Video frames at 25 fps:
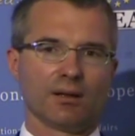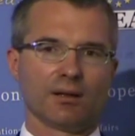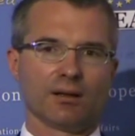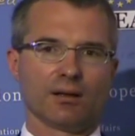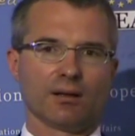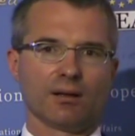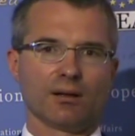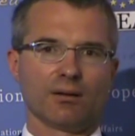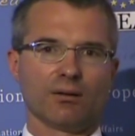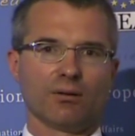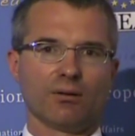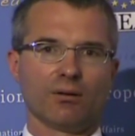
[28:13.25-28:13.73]

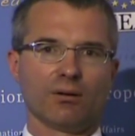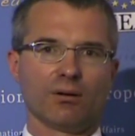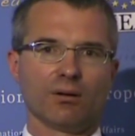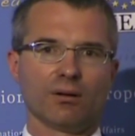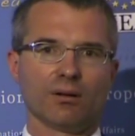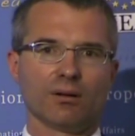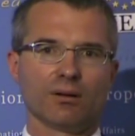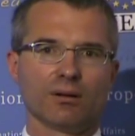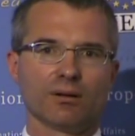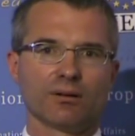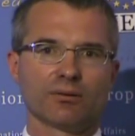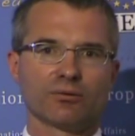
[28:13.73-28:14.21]
Uh,
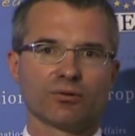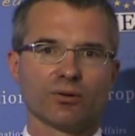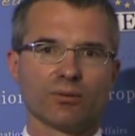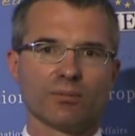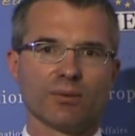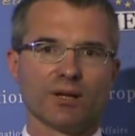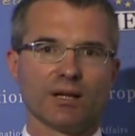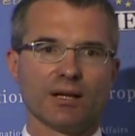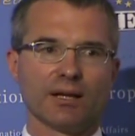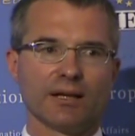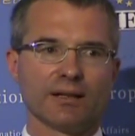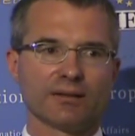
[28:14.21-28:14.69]
all
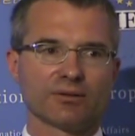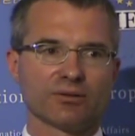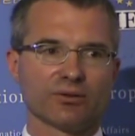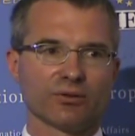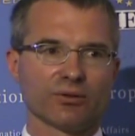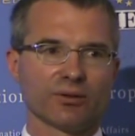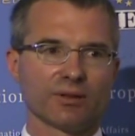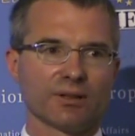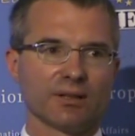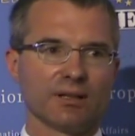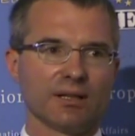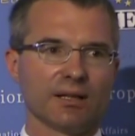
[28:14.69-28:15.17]
triple A's
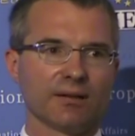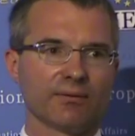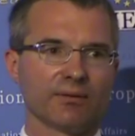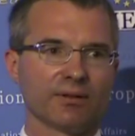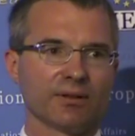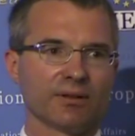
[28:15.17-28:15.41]
currently have